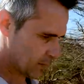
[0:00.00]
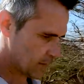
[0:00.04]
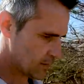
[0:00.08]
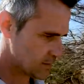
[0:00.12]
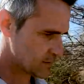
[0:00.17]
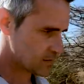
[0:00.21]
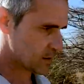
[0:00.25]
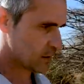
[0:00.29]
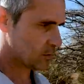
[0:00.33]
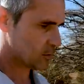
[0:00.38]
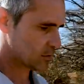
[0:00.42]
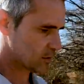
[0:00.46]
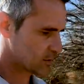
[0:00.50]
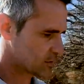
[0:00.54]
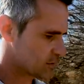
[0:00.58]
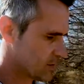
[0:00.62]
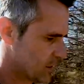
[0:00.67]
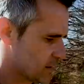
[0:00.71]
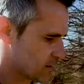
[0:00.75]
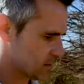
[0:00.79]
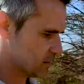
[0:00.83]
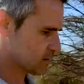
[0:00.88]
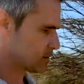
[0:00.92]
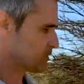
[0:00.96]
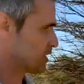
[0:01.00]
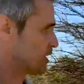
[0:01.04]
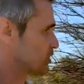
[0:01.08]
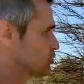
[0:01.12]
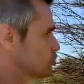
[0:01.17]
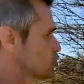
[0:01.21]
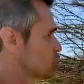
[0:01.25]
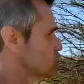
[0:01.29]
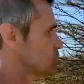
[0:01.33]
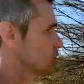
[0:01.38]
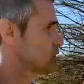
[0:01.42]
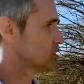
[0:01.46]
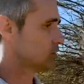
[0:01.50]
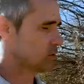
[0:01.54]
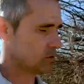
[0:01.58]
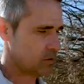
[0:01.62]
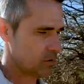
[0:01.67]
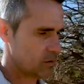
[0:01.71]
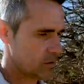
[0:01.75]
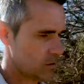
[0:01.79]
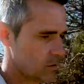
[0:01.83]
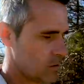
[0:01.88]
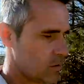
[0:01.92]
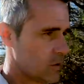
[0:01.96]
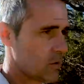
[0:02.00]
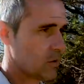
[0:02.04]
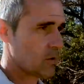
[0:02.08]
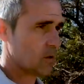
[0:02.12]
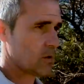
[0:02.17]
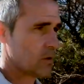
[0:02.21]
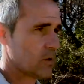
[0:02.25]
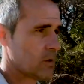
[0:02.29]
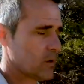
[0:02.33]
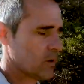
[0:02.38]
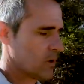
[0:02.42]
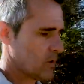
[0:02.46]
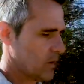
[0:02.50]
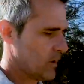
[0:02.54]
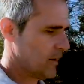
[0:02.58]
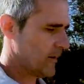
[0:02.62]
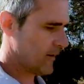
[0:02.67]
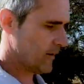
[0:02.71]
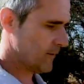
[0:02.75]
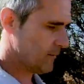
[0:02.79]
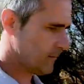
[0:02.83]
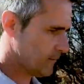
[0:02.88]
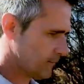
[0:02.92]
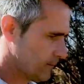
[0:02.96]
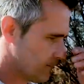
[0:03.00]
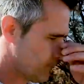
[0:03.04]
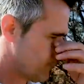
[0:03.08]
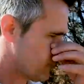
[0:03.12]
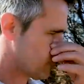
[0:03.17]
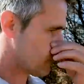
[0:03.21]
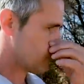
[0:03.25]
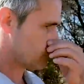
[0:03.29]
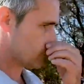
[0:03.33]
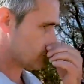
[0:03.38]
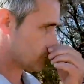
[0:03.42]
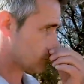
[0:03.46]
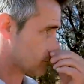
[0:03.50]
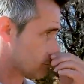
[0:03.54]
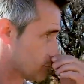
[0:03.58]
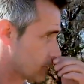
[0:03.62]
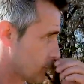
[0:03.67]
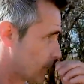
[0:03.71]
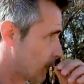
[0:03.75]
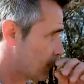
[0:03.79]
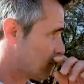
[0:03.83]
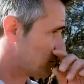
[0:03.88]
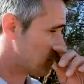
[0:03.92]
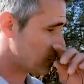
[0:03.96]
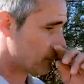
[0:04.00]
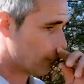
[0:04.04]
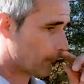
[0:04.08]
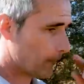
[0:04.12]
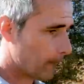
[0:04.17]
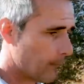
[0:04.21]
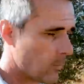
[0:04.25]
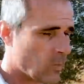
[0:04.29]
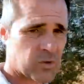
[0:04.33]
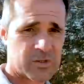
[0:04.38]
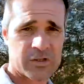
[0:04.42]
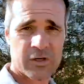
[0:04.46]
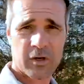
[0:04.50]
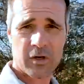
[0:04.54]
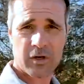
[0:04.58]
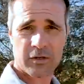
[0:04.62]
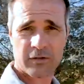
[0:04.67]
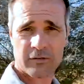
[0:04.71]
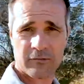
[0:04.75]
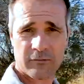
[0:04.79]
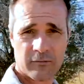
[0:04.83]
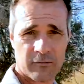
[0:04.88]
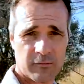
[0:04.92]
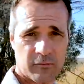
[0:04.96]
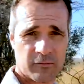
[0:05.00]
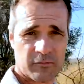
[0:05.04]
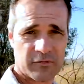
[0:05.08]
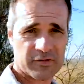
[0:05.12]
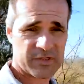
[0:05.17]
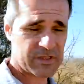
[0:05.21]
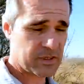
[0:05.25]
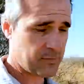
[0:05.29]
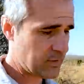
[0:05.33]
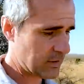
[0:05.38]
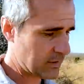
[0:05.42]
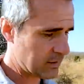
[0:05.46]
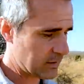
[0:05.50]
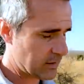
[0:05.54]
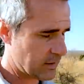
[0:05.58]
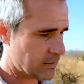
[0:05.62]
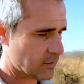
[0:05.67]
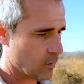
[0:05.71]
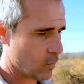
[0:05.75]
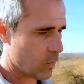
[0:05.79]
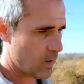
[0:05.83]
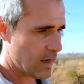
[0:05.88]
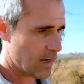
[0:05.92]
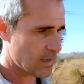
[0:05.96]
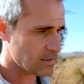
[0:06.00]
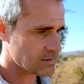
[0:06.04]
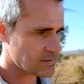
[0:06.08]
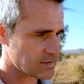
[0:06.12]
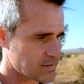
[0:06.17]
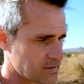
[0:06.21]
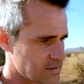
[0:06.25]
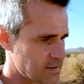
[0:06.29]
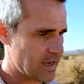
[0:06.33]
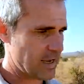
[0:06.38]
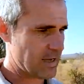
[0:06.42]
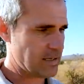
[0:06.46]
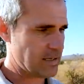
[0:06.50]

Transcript: He's the oldest out of the bunch. Um, also got seemingly the wisest